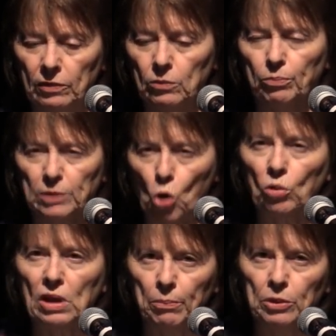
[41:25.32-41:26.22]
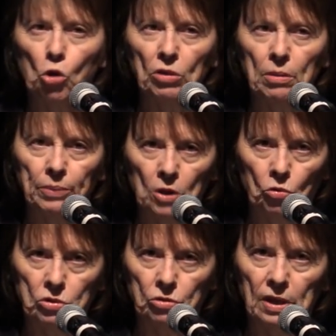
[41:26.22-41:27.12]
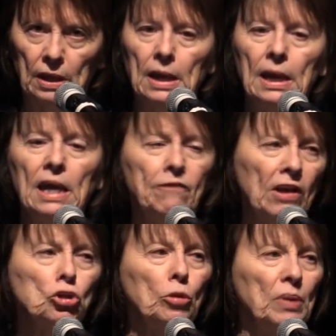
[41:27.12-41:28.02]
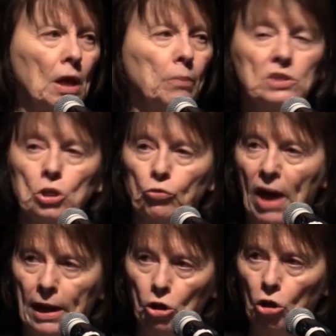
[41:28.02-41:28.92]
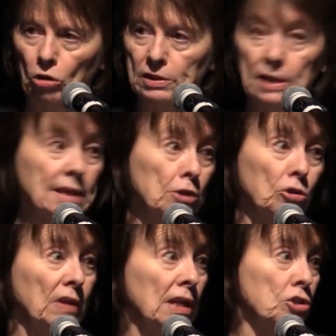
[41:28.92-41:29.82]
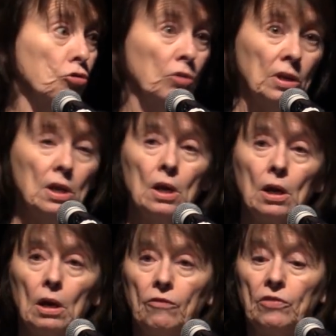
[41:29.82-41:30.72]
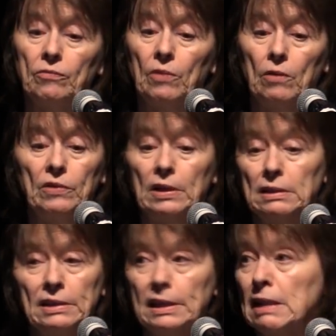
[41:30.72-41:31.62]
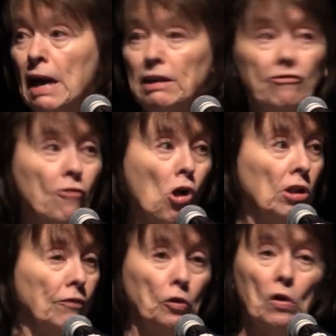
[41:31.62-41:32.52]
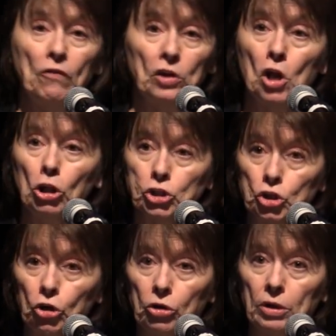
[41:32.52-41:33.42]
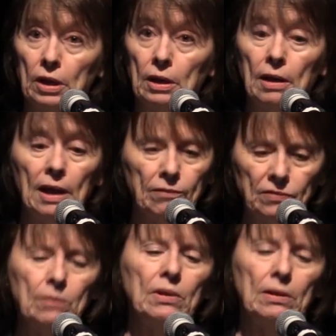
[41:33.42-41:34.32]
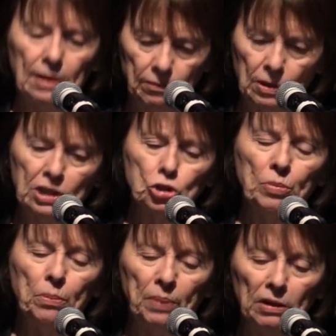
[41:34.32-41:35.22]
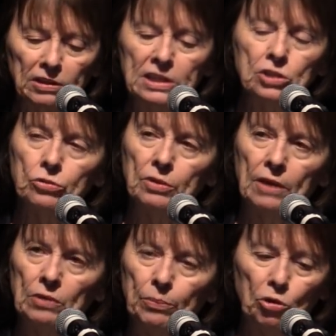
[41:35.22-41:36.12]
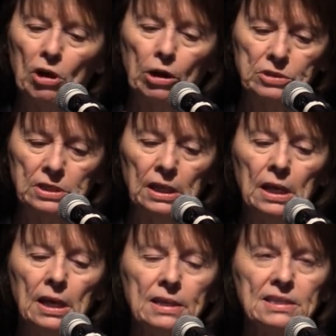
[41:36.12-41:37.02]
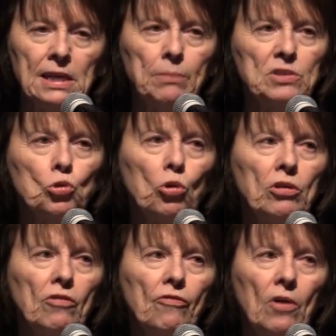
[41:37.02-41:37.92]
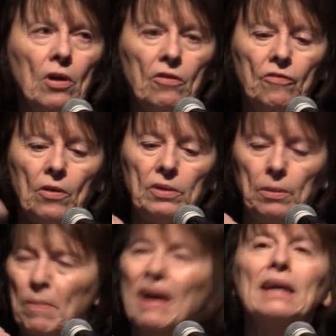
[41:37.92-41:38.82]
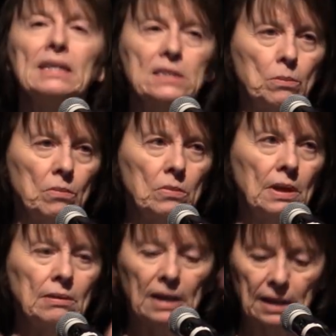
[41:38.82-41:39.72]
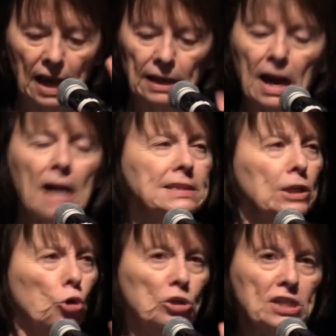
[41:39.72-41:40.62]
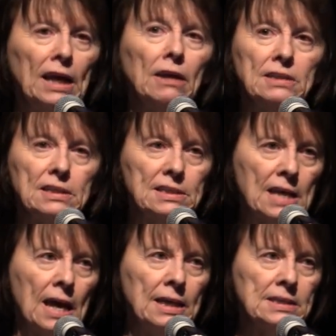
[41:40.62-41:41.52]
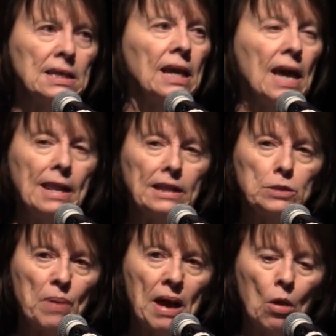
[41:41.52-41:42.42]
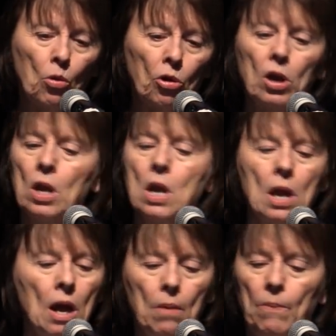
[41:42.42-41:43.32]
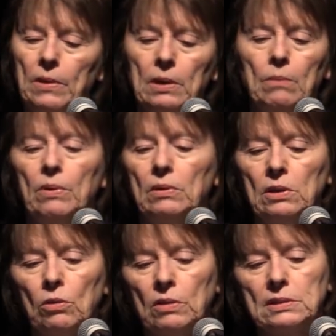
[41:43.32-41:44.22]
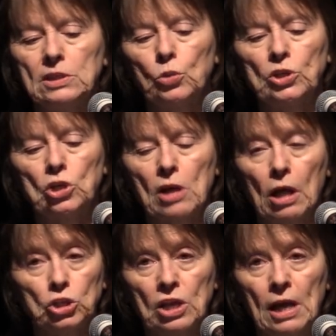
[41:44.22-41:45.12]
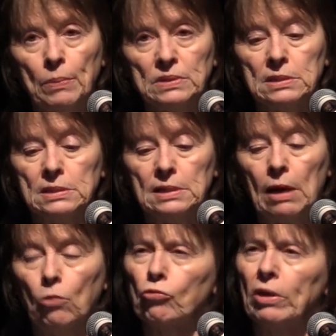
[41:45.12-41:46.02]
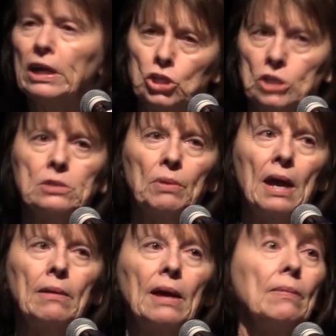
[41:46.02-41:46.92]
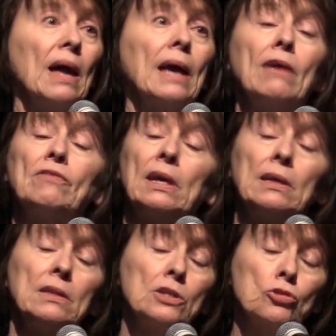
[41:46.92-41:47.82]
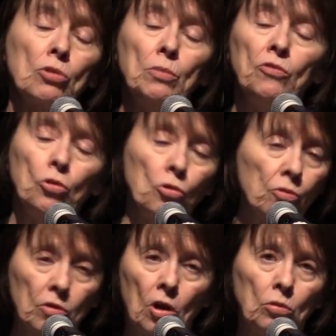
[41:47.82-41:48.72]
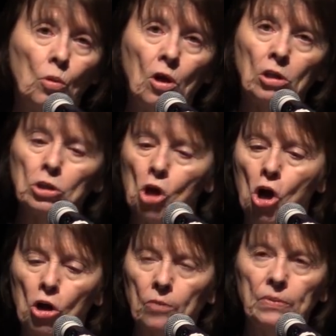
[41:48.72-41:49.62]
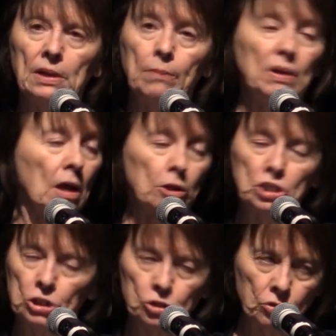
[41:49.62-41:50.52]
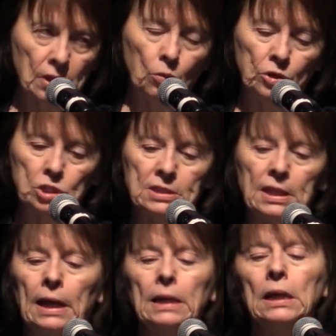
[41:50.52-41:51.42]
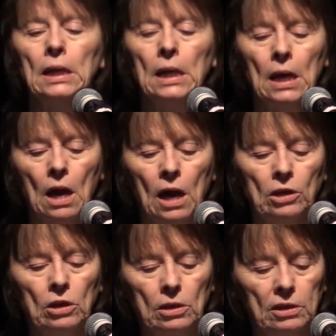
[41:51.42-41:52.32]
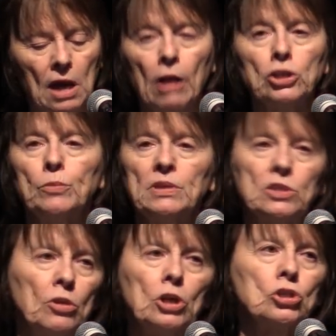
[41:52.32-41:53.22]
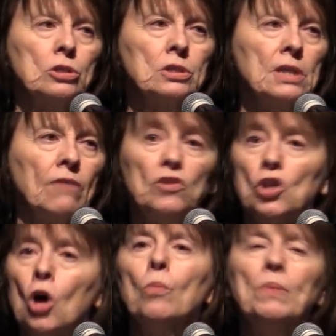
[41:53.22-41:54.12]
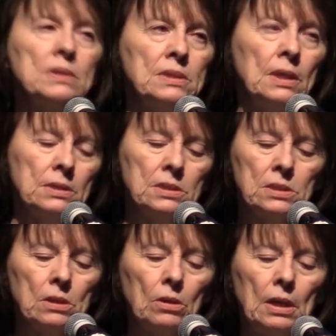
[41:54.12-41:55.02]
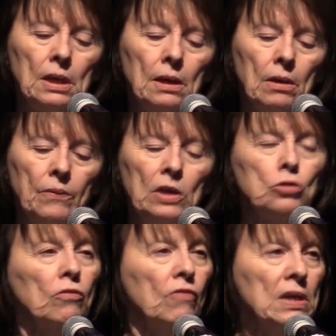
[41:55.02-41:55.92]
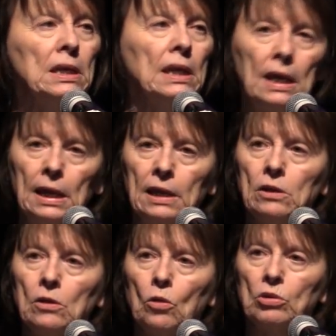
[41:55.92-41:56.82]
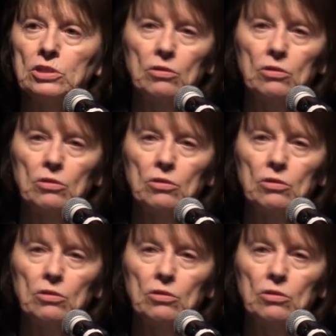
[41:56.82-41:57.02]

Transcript: bloat and bloat and bloat, okay, and eventually become tyrannical. It's actually the history of the, of the decline and fall of every, every culture, okay. It, it, it should be built into every bureaucracy some sort of, of a, a mechanism that, that, constantly curtails its size and its power. Um, the, but, you know, the situation on college campuses is outrageous. I, mean, I, I, have taken the extreme view all, all along, and I'm a college teacher, okay, which is that uh, college administrations have no business okay, uh, intervening in or